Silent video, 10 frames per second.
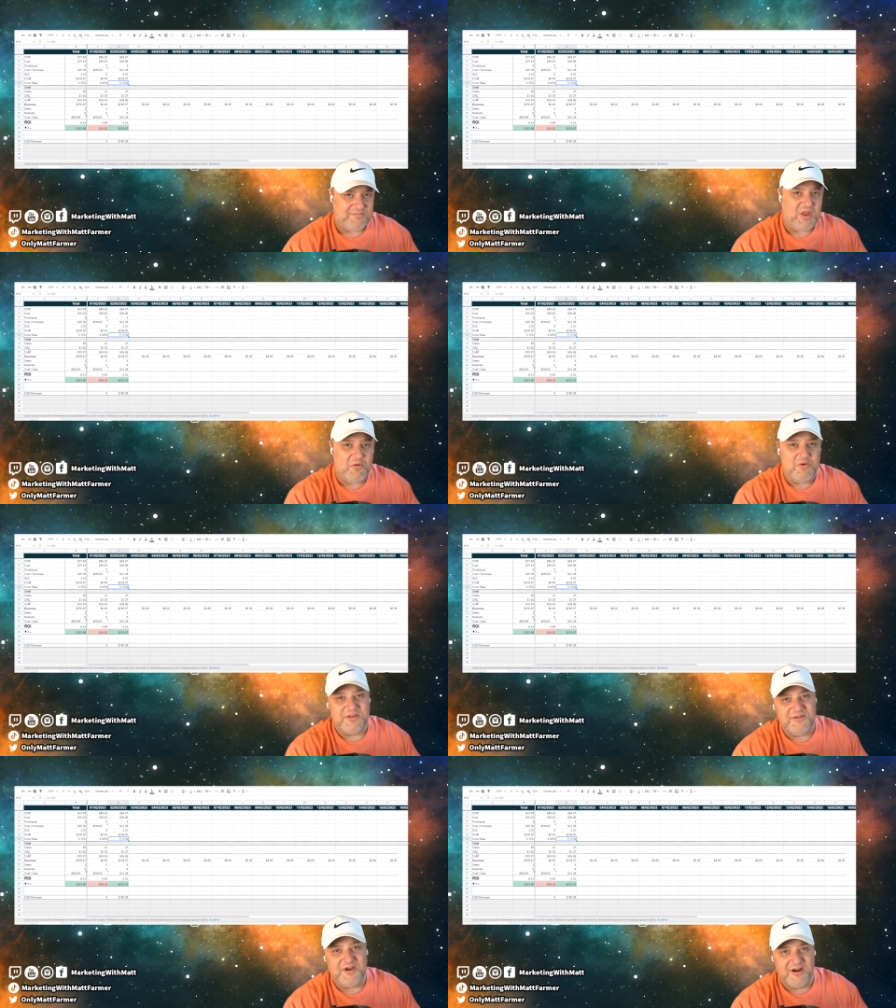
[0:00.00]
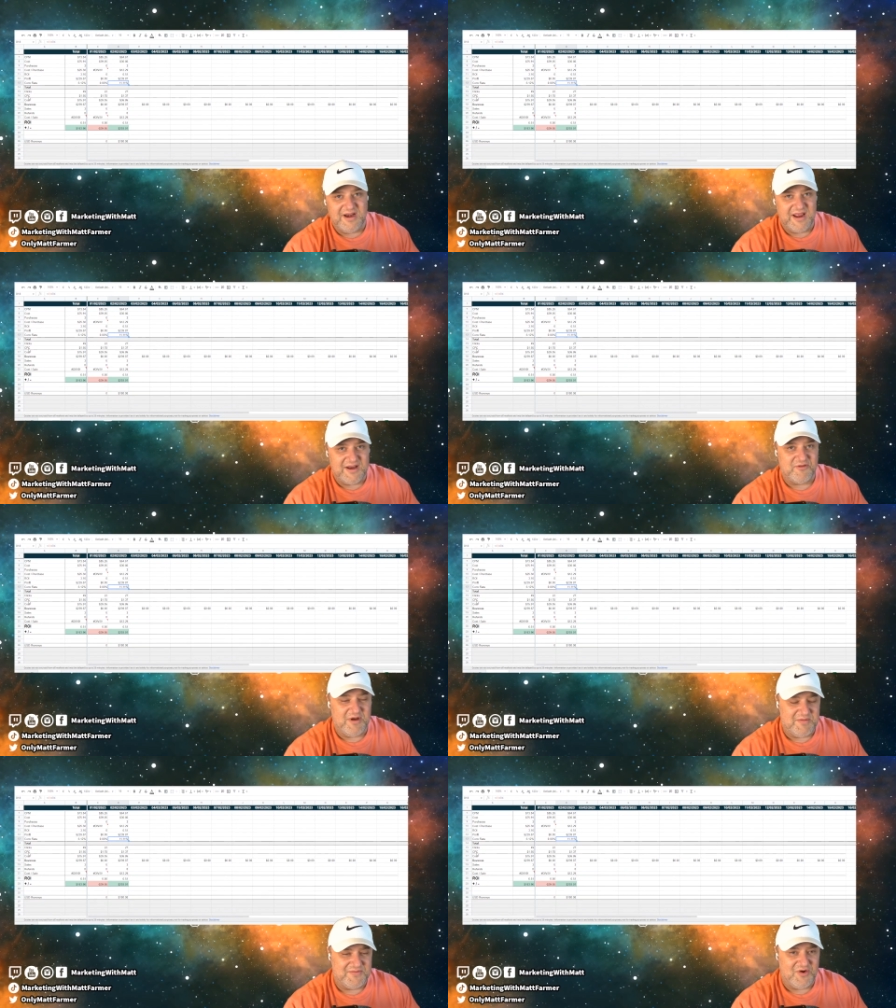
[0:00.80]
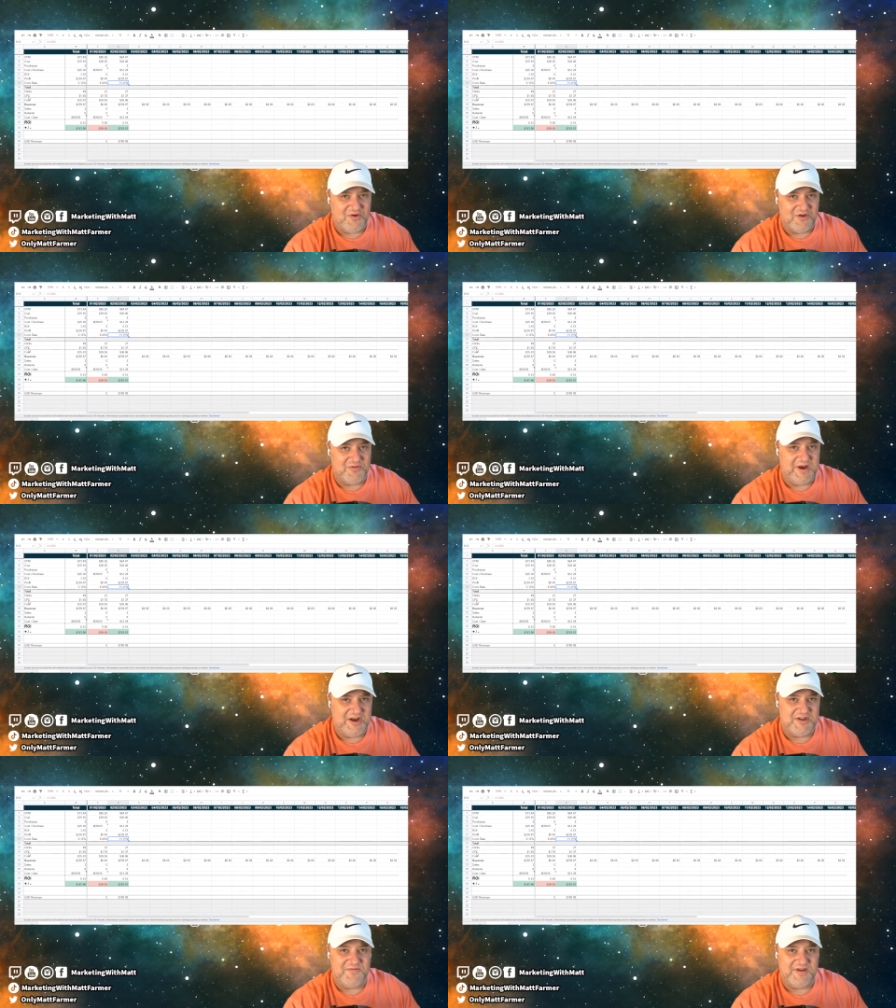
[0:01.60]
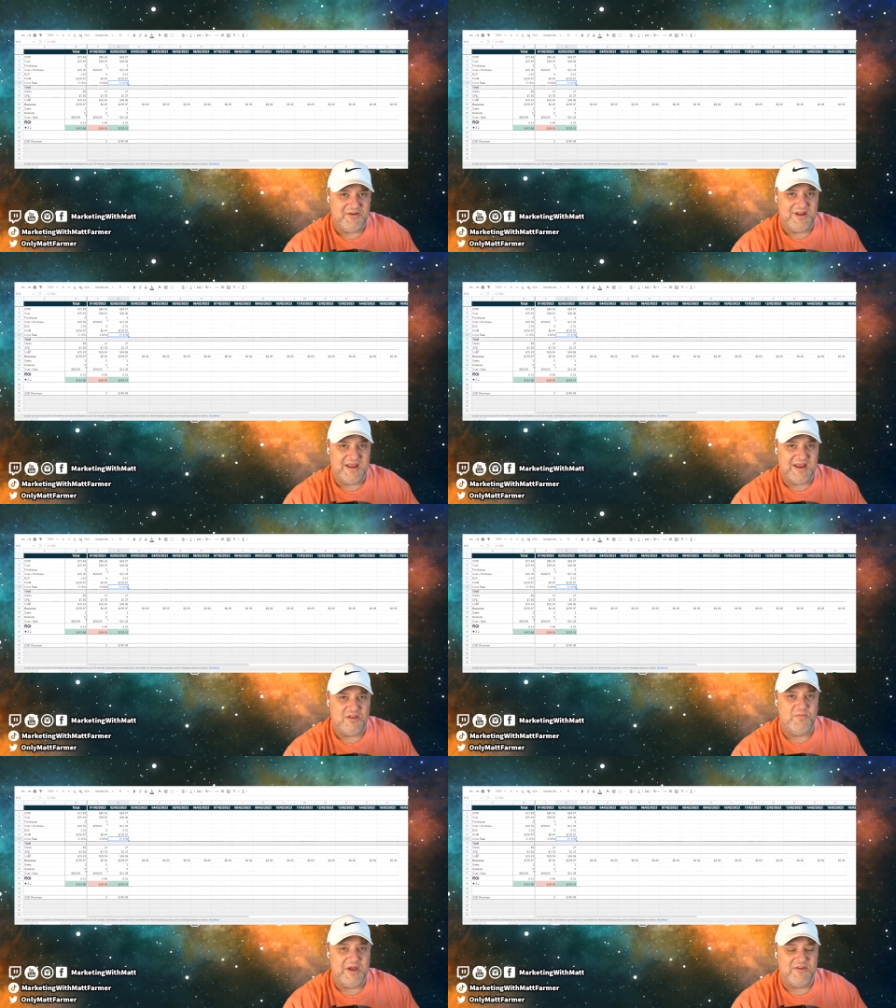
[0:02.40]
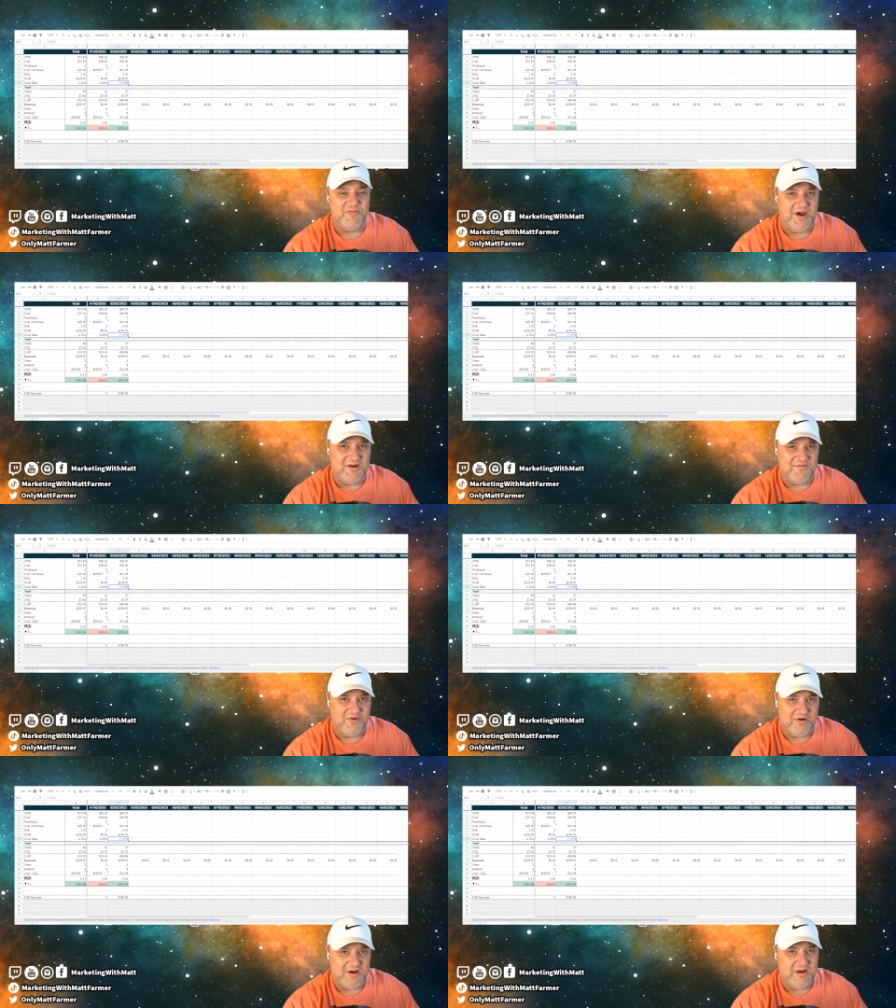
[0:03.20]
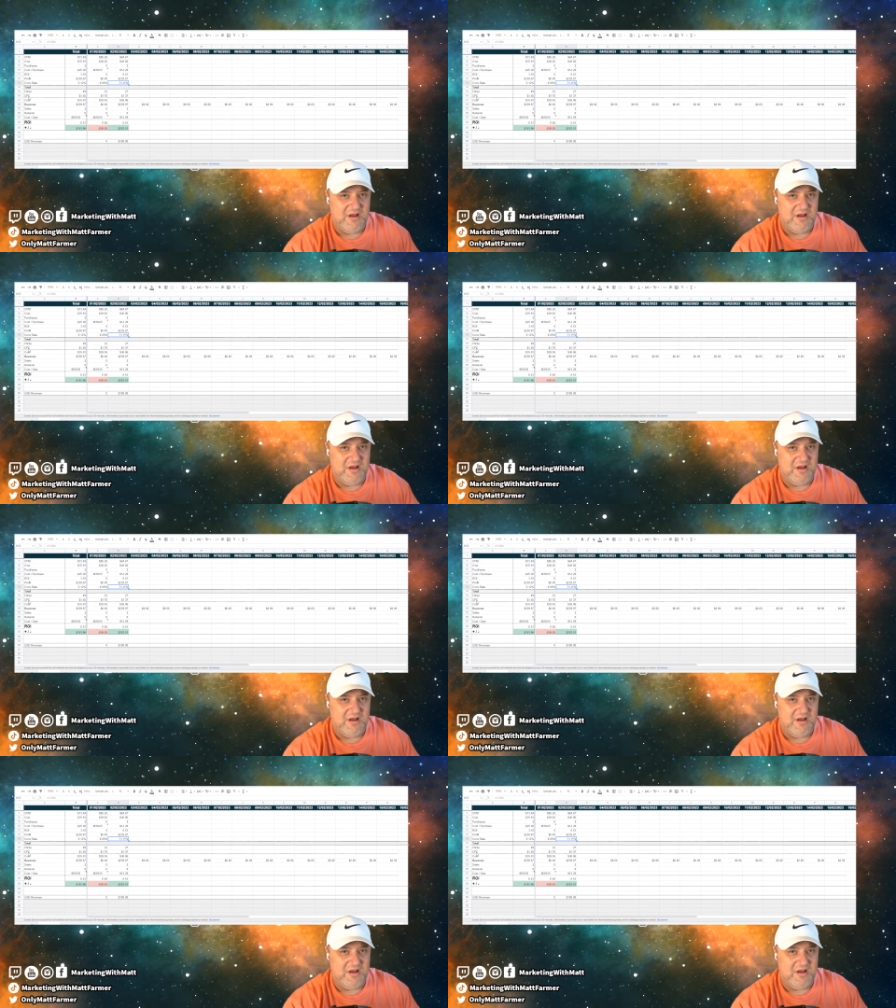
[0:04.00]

we're still targeting Instagram, of course, but I just figure like it's the best spot for it.